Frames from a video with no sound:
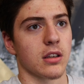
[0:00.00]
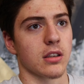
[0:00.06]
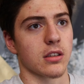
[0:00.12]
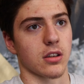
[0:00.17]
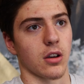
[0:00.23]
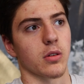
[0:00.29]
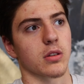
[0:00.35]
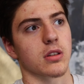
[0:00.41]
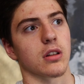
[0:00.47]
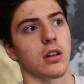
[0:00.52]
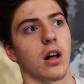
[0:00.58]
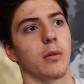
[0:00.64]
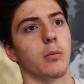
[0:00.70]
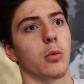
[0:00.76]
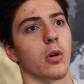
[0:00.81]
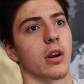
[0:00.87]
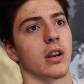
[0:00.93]
So it's a
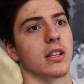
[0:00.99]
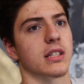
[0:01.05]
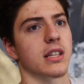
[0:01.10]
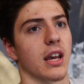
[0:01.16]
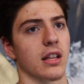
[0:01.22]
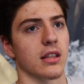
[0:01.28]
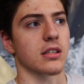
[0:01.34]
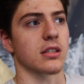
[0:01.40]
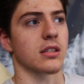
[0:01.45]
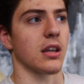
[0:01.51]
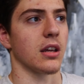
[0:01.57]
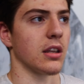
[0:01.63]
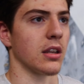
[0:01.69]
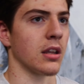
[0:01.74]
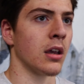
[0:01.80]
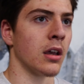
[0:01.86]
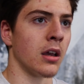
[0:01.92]
lot more intense
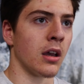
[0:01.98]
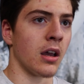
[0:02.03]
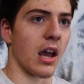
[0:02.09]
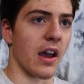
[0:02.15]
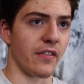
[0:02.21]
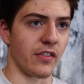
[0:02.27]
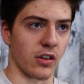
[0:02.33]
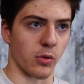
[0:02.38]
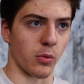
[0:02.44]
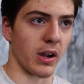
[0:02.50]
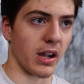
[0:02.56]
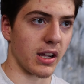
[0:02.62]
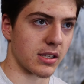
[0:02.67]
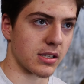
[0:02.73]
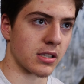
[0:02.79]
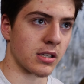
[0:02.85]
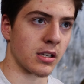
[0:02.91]
and heavier
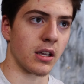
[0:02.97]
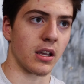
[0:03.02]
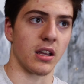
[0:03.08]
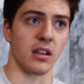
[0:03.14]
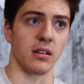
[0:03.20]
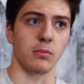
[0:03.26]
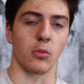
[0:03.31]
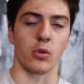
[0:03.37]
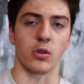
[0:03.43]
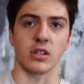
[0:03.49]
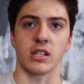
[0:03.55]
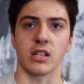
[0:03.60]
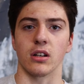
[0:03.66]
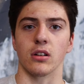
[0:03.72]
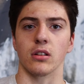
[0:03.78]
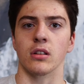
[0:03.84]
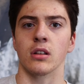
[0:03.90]
weights and more
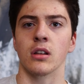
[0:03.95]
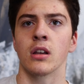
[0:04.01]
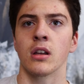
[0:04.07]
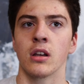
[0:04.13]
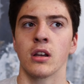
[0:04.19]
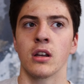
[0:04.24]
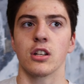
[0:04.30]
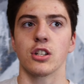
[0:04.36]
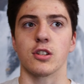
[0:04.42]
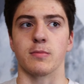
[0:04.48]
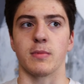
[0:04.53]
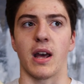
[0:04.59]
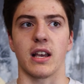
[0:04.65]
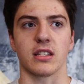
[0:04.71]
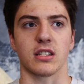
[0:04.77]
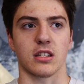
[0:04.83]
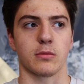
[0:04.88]
skilled
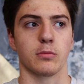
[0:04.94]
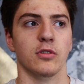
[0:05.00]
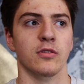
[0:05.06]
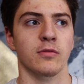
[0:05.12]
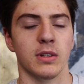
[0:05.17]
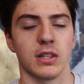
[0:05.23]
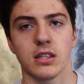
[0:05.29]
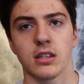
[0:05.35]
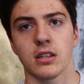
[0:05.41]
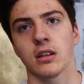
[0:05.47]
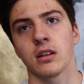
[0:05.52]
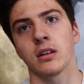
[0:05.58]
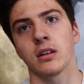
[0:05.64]
gymnastics movements.